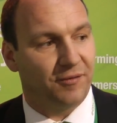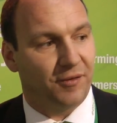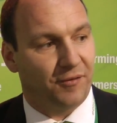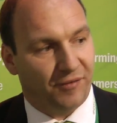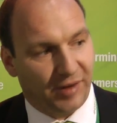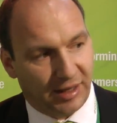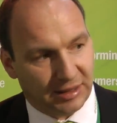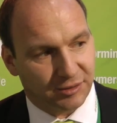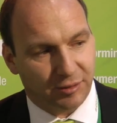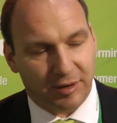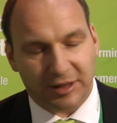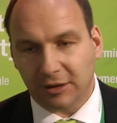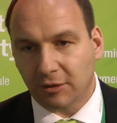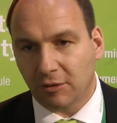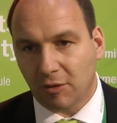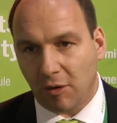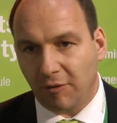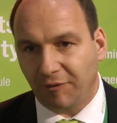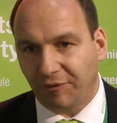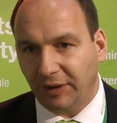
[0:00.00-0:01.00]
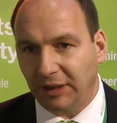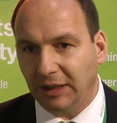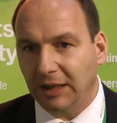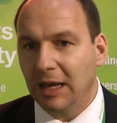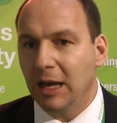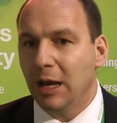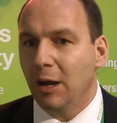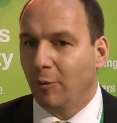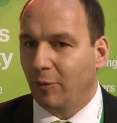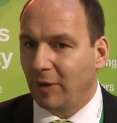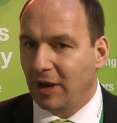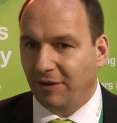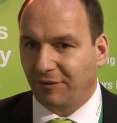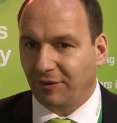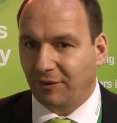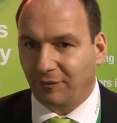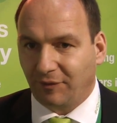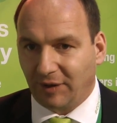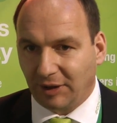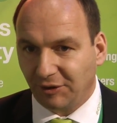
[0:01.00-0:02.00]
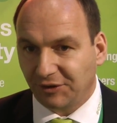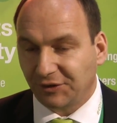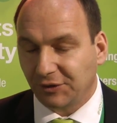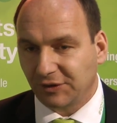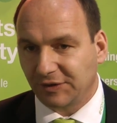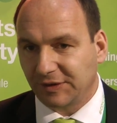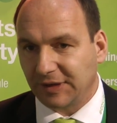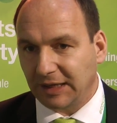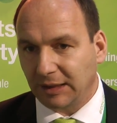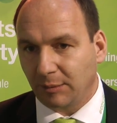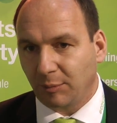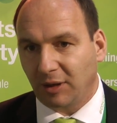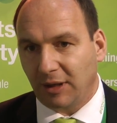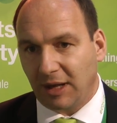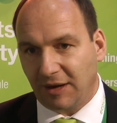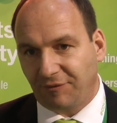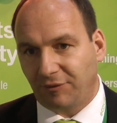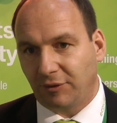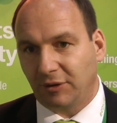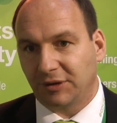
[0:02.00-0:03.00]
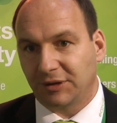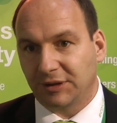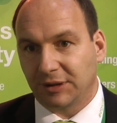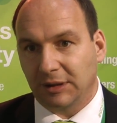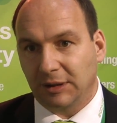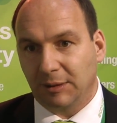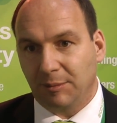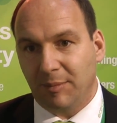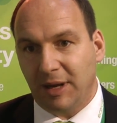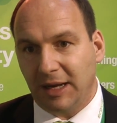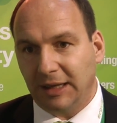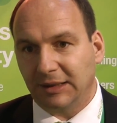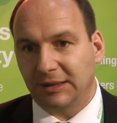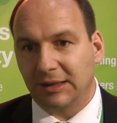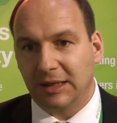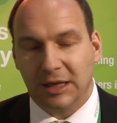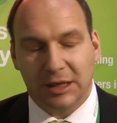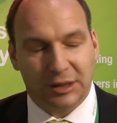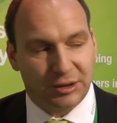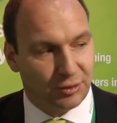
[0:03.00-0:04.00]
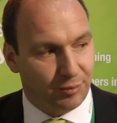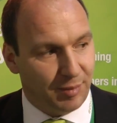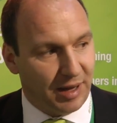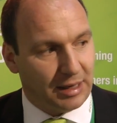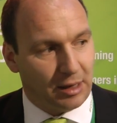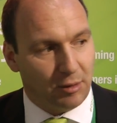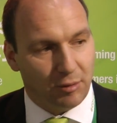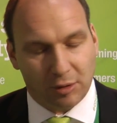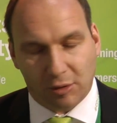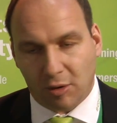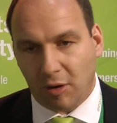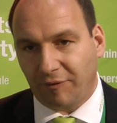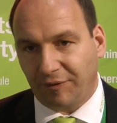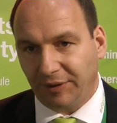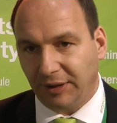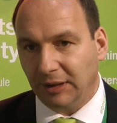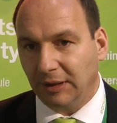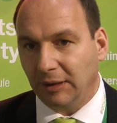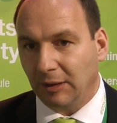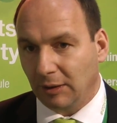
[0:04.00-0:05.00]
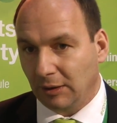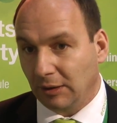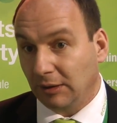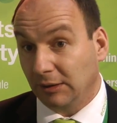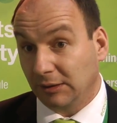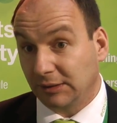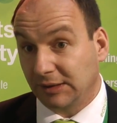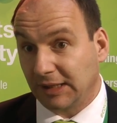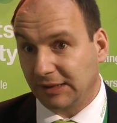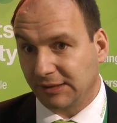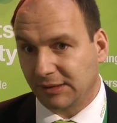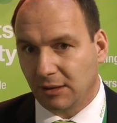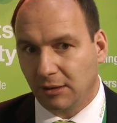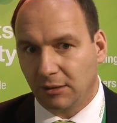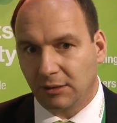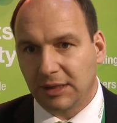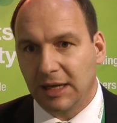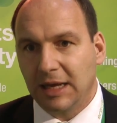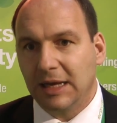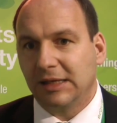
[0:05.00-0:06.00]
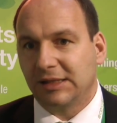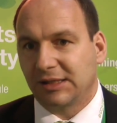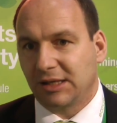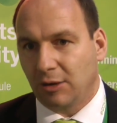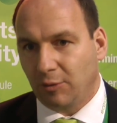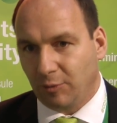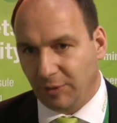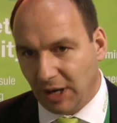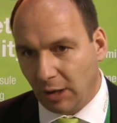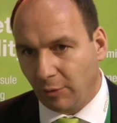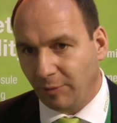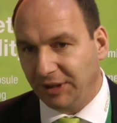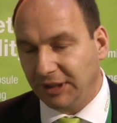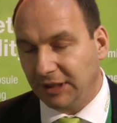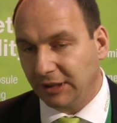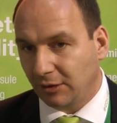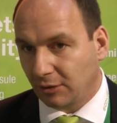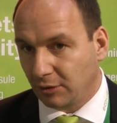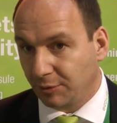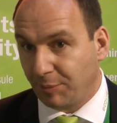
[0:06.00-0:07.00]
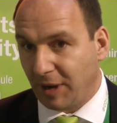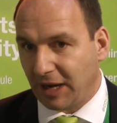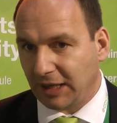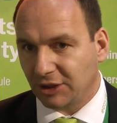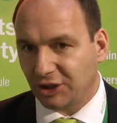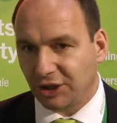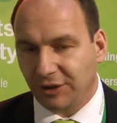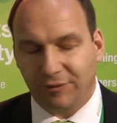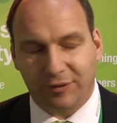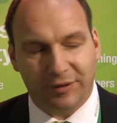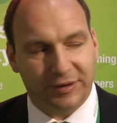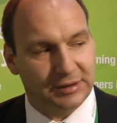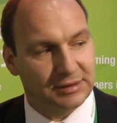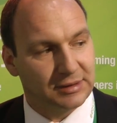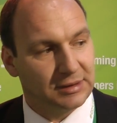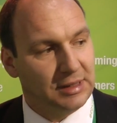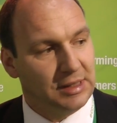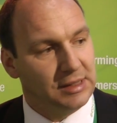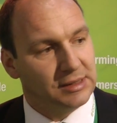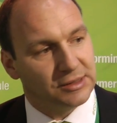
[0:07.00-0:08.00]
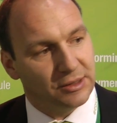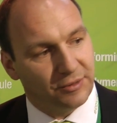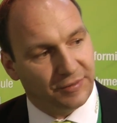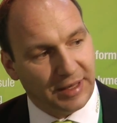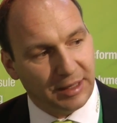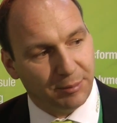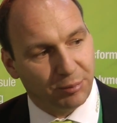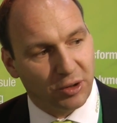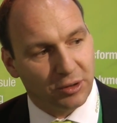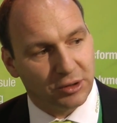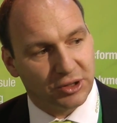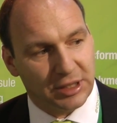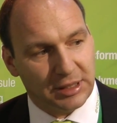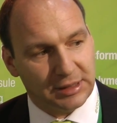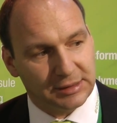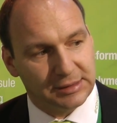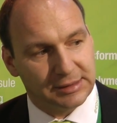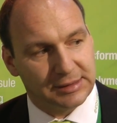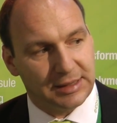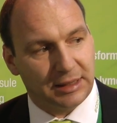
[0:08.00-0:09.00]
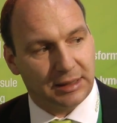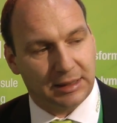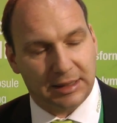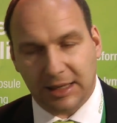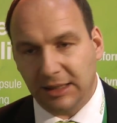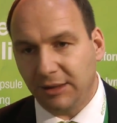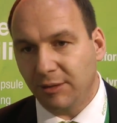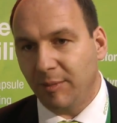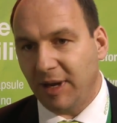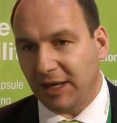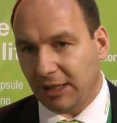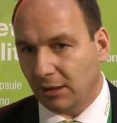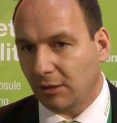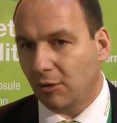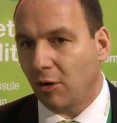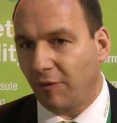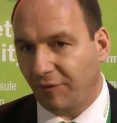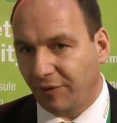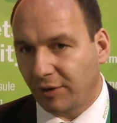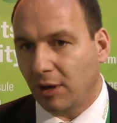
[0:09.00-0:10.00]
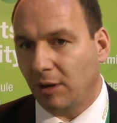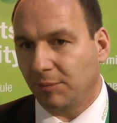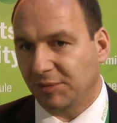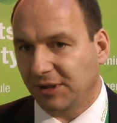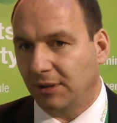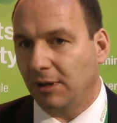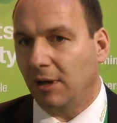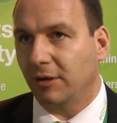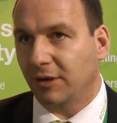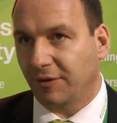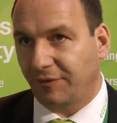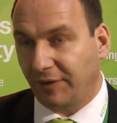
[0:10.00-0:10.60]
a fair traded coffee. We have a very sustainable effort made to make our coffee taste good. So now we need a good packaging for this. So they approached us and said, can you make a coffee capsule out of